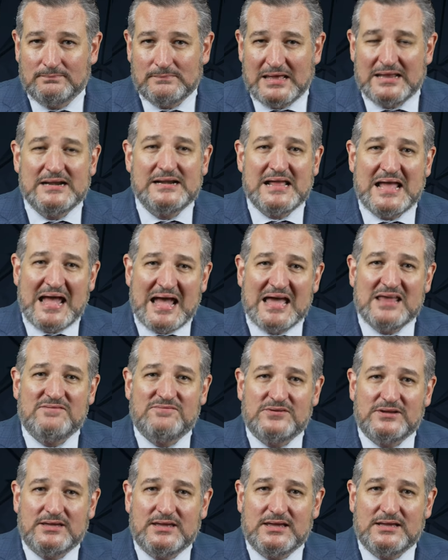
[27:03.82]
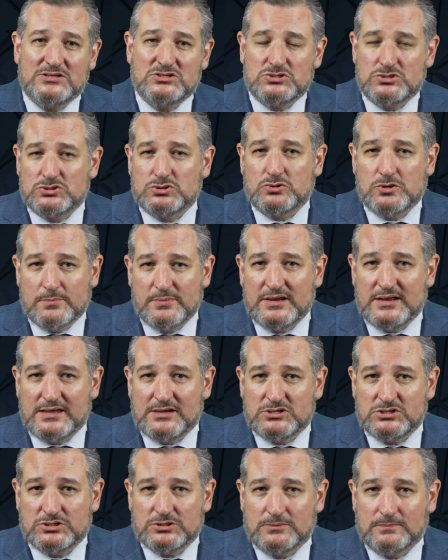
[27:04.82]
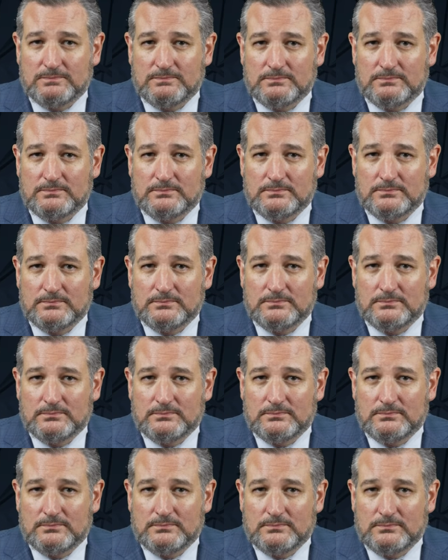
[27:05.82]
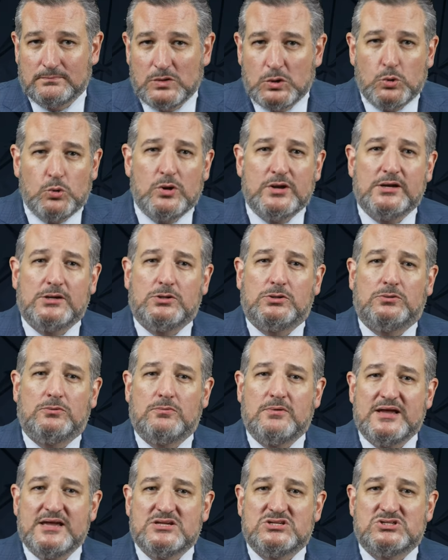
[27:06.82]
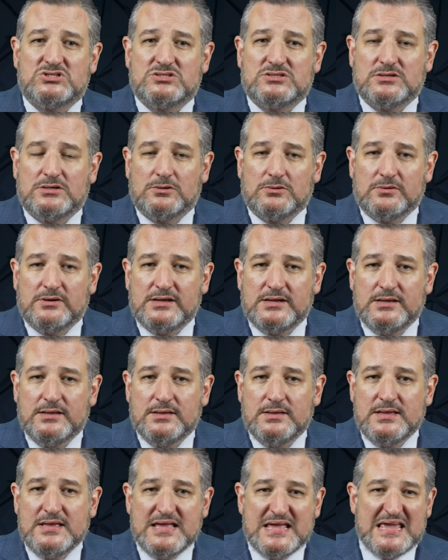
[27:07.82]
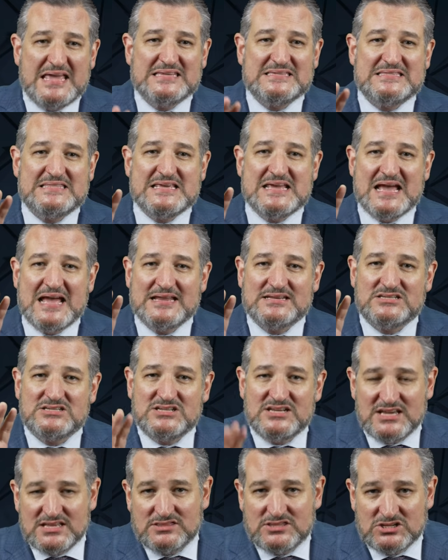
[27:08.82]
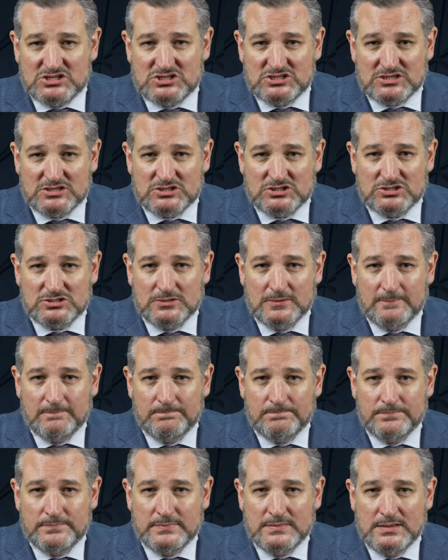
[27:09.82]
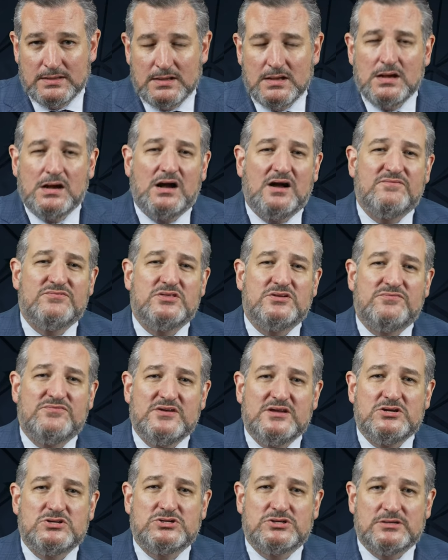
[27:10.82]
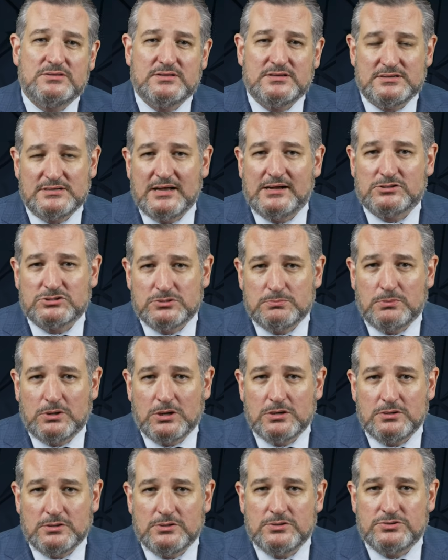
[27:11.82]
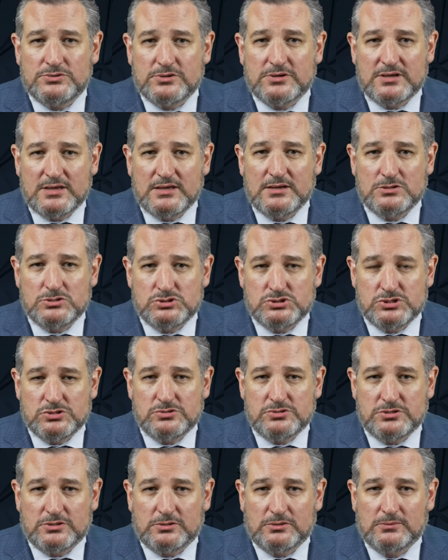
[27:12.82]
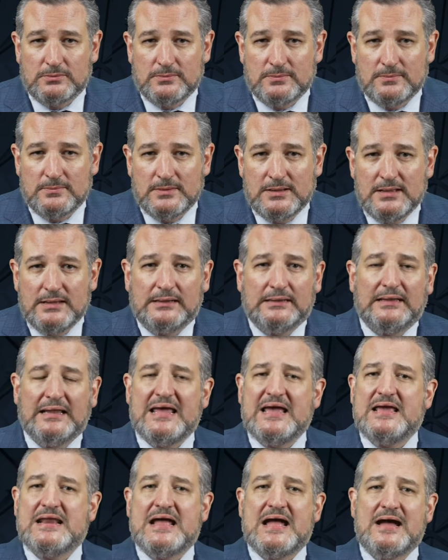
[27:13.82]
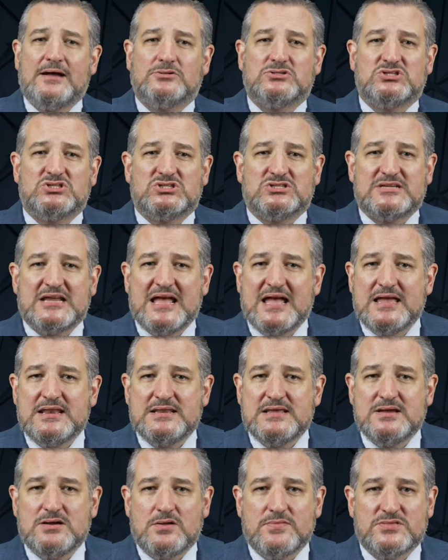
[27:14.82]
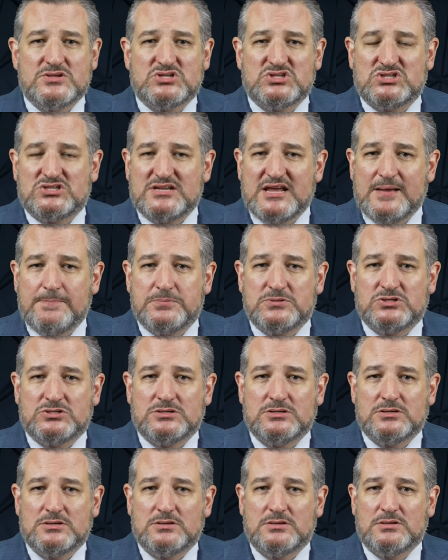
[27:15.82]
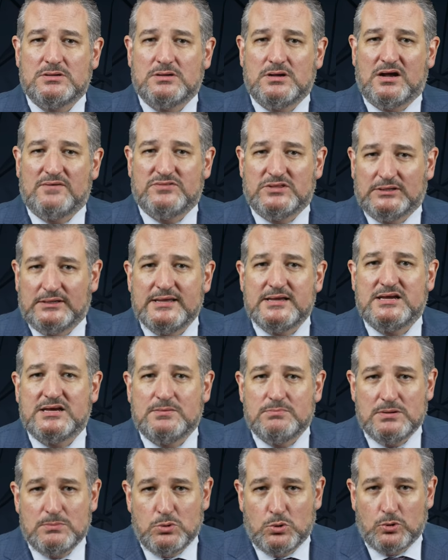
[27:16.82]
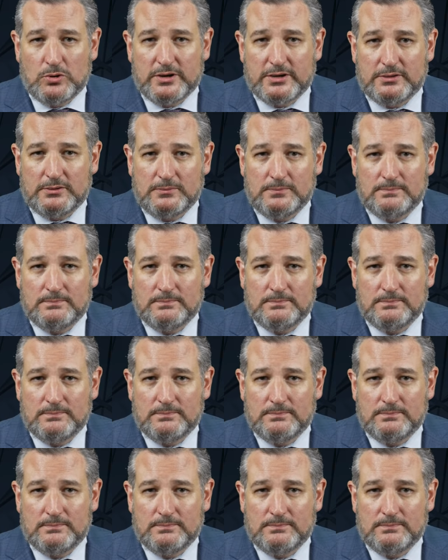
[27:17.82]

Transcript: and it advocates discrimination. Critical race theory is the antithesis of the vision that Doctor Martin Luther King Junior laid out standing on the steps of the Lincoln Memorial,